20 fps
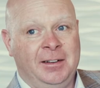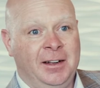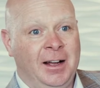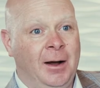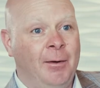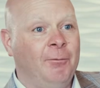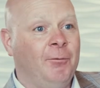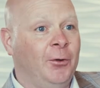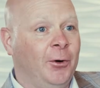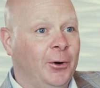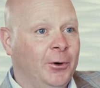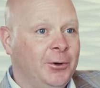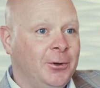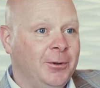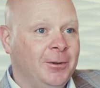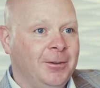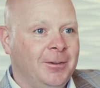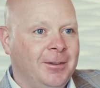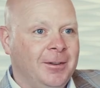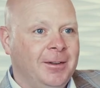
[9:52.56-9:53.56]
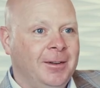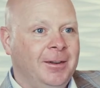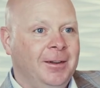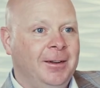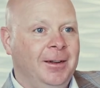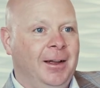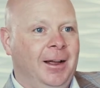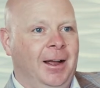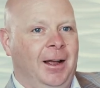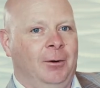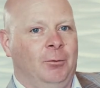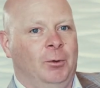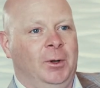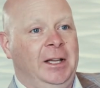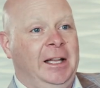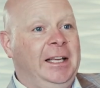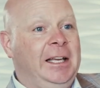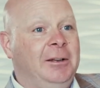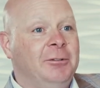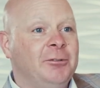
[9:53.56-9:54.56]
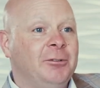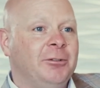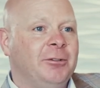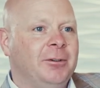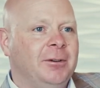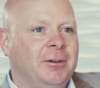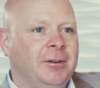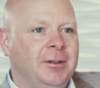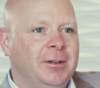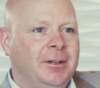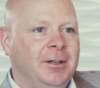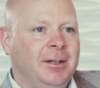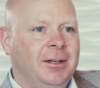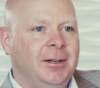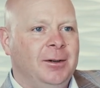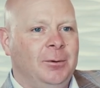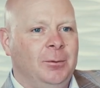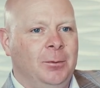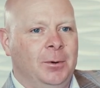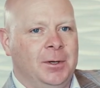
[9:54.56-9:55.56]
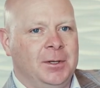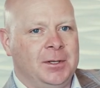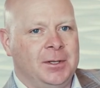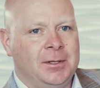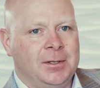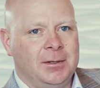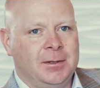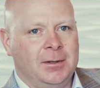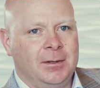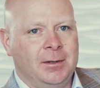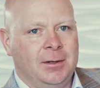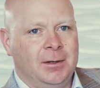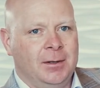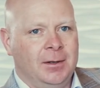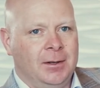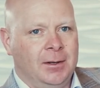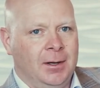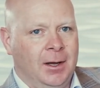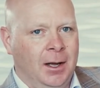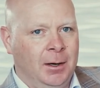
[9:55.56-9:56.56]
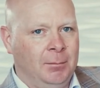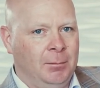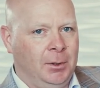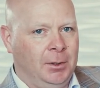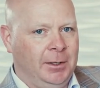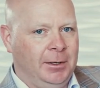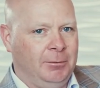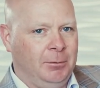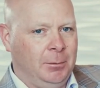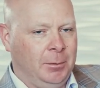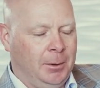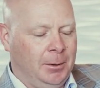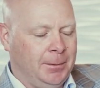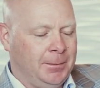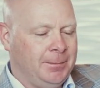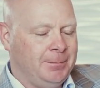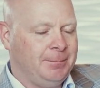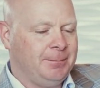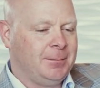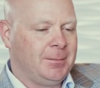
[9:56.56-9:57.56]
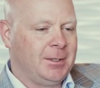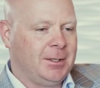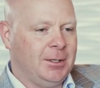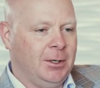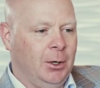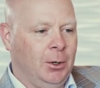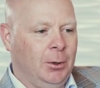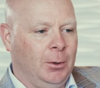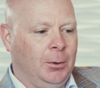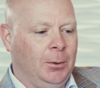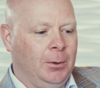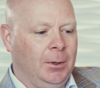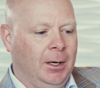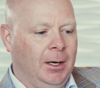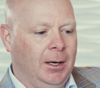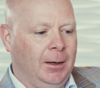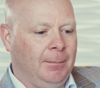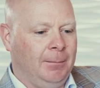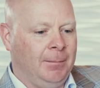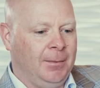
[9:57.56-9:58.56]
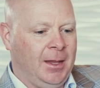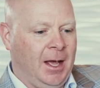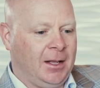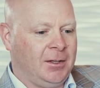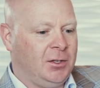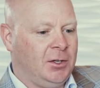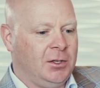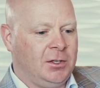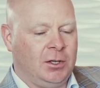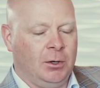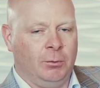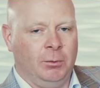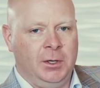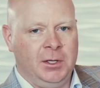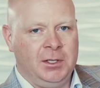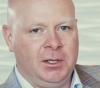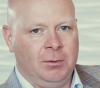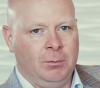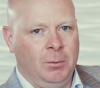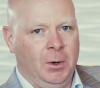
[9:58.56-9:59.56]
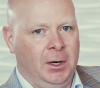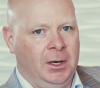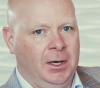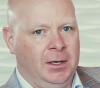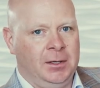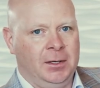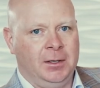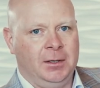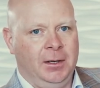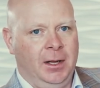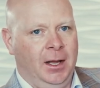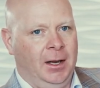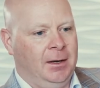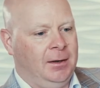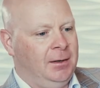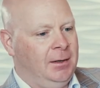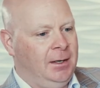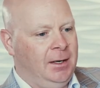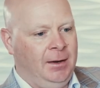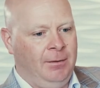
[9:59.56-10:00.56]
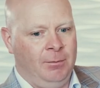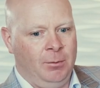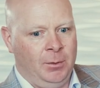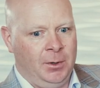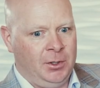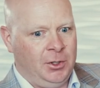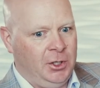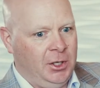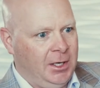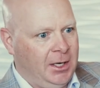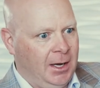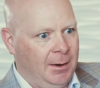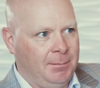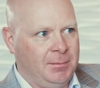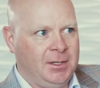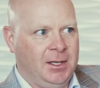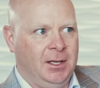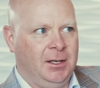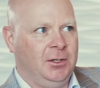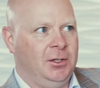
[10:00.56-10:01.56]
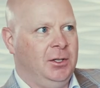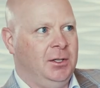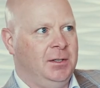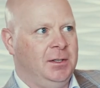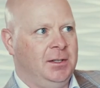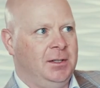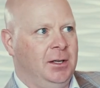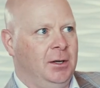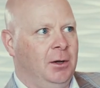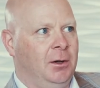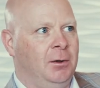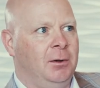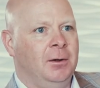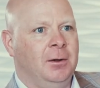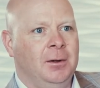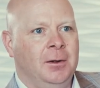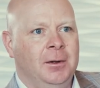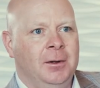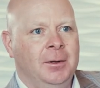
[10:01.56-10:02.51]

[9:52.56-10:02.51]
comfort and relief was unbelievable. So that's just a recent one, and even when she comes in, she's still